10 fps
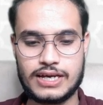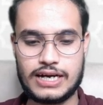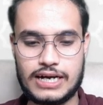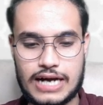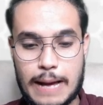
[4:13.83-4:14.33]

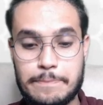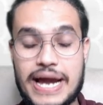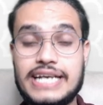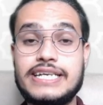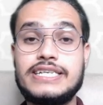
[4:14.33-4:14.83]

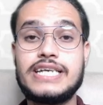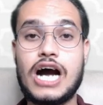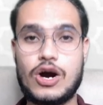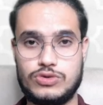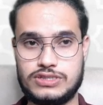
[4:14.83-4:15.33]
Abandoned
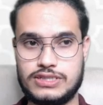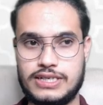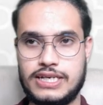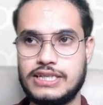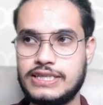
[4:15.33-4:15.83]
house.
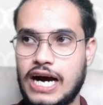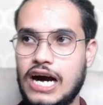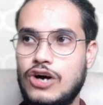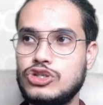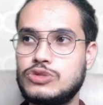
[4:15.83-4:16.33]
The
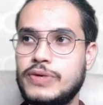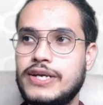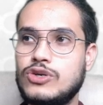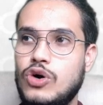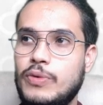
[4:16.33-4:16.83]
house where
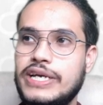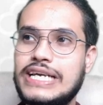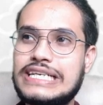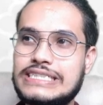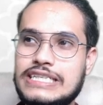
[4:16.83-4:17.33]

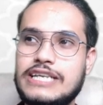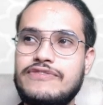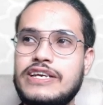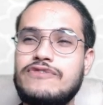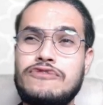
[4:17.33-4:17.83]
nobody is
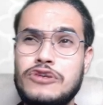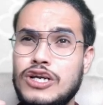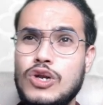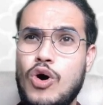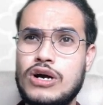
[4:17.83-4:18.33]
living for a
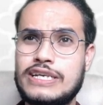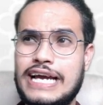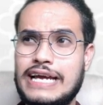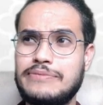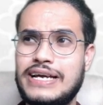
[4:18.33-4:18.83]
long
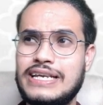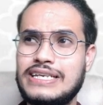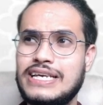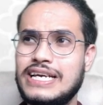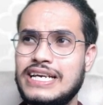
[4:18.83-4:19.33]
time
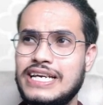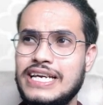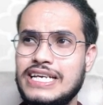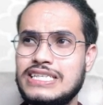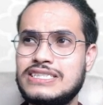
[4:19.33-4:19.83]
and
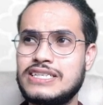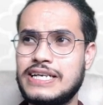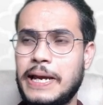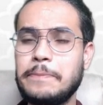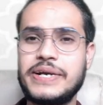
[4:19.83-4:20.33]
he is
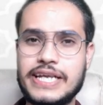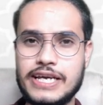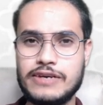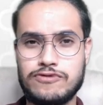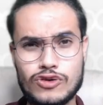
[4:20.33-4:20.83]

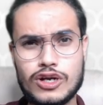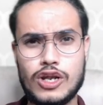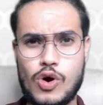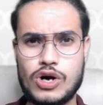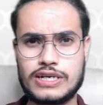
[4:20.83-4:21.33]
empty for a
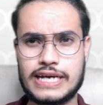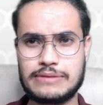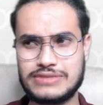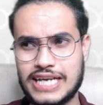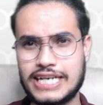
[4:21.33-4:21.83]
long
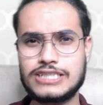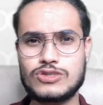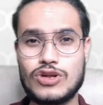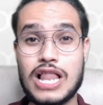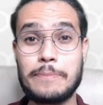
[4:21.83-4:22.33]
time, that is
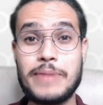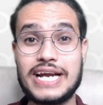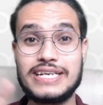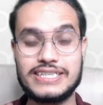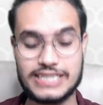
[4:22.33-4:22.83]
called
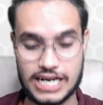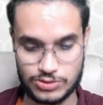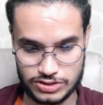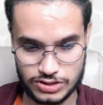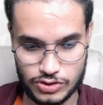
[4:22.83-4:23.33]
abandoned
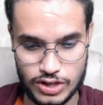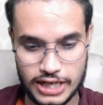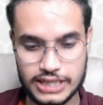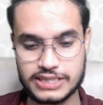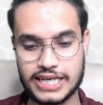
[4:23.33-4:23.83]
house. So
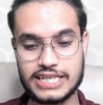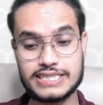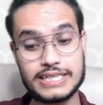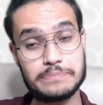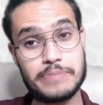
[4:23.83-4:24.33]
there
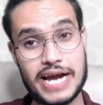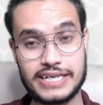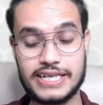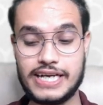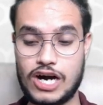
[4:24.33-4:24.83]
is an
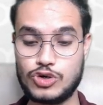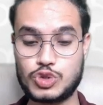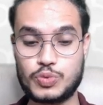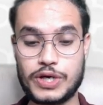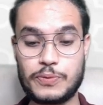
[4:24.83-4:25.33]
abandoned
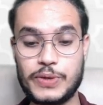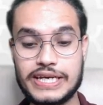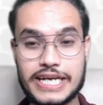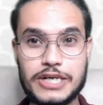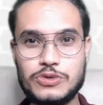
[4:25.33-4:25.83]
house where
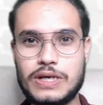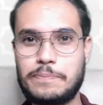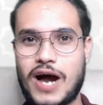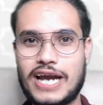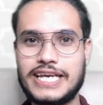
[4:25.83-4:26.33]
we can do the
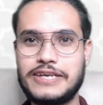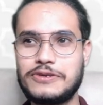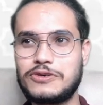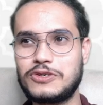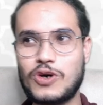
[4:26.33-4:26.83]
party, you
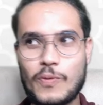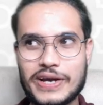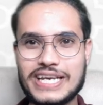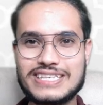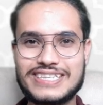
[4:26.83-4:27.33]
know,
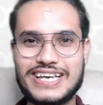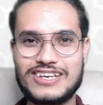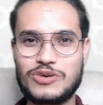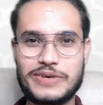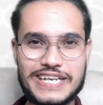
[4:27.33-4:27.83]
nobody is
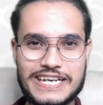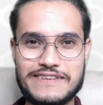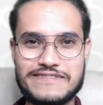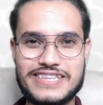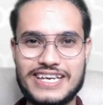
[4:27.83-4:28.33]
there, nobody
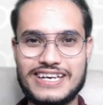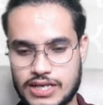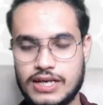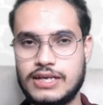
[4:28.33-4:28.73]
lives there.